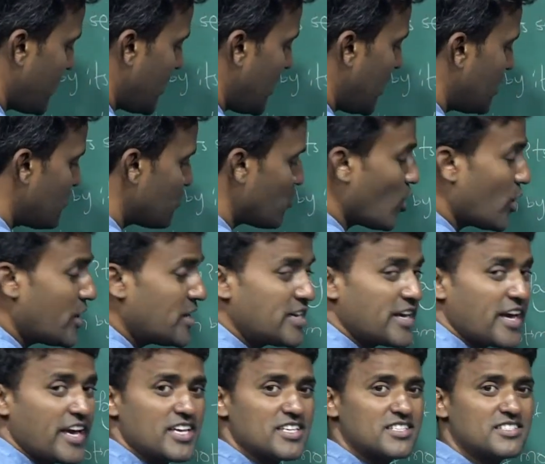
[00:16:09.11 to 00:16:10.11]
At point A
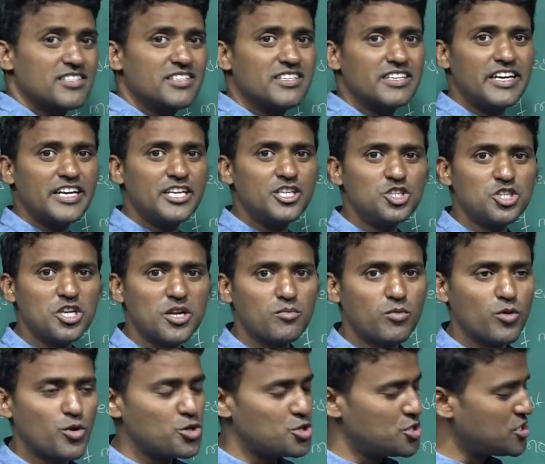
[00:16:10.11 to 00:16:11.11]
is the initial
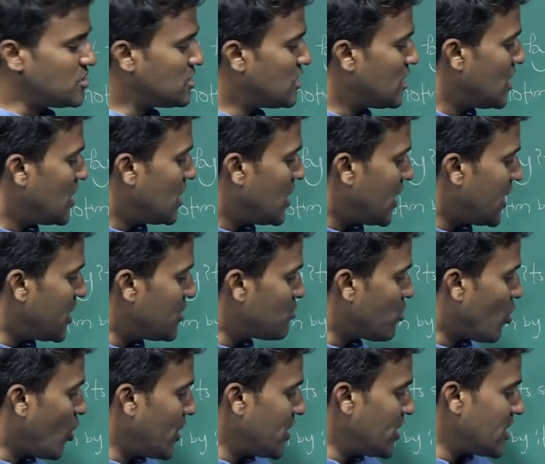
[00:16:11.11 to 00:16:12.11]
position, at
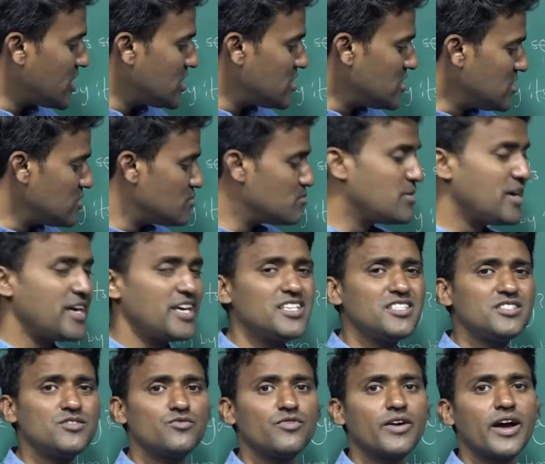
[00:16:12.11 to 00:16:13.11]
point B
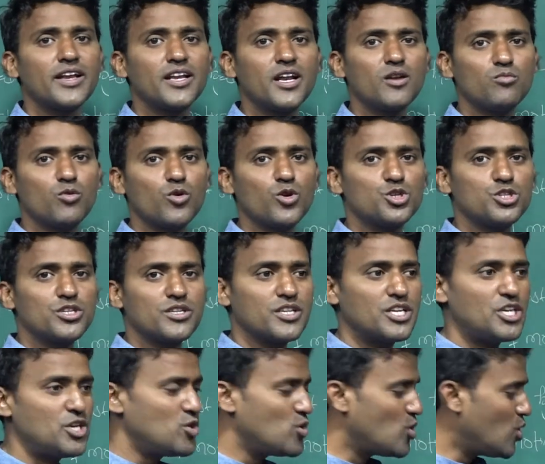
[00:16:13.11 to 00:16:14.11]
is final position.
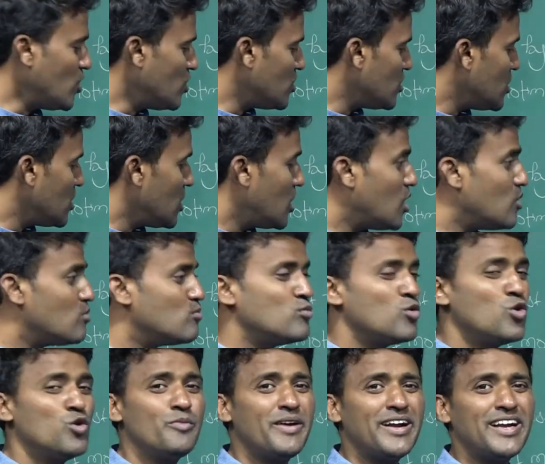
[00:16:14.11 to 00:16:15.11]
You know,
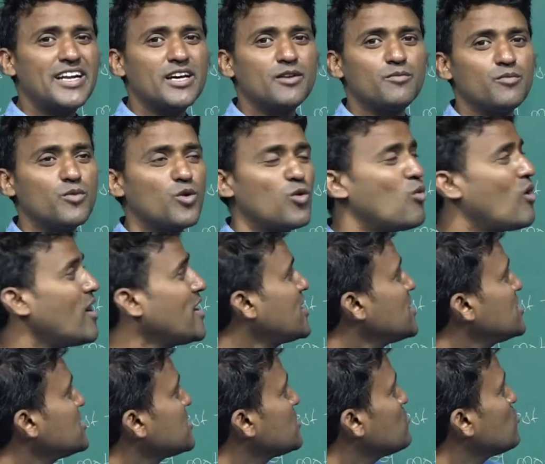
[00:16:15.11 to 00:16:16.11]
momentum. What
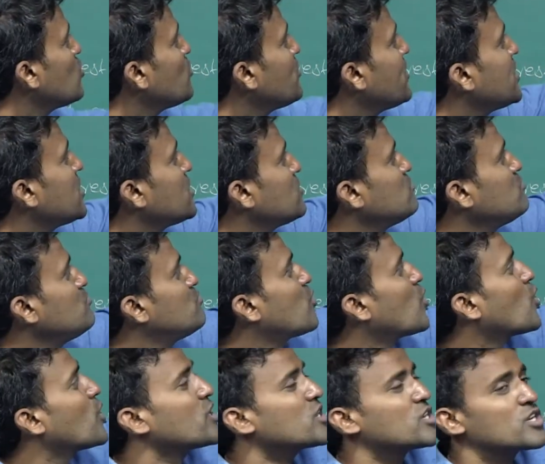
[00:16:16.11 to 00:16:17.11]
is the momentum?
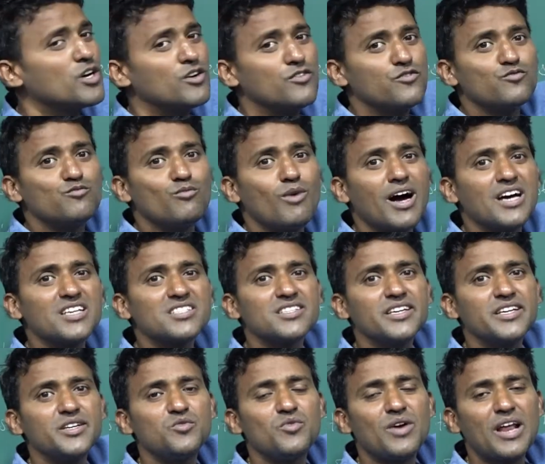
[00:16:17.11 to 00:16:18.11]
Product of mass
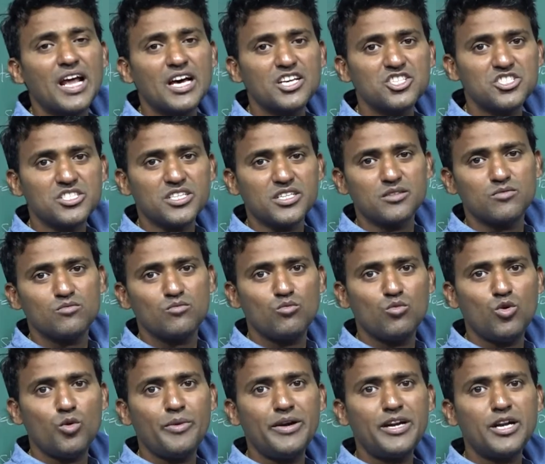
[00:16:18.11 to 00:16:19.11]
and velocity.
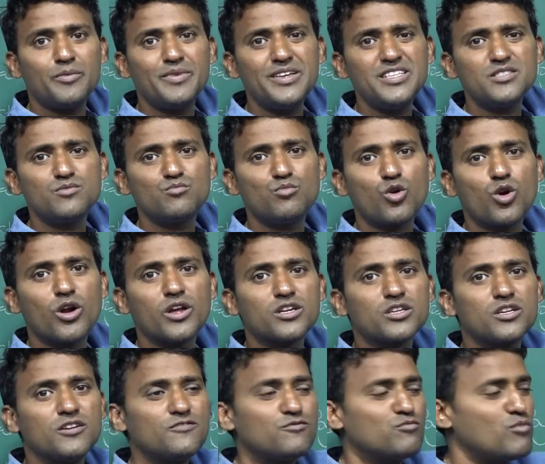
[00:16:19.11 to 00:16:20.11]
Momentum is product
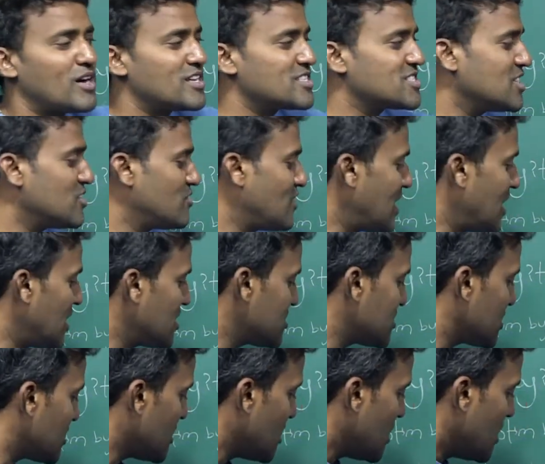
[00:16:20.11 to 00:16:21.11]
of mass and velocity.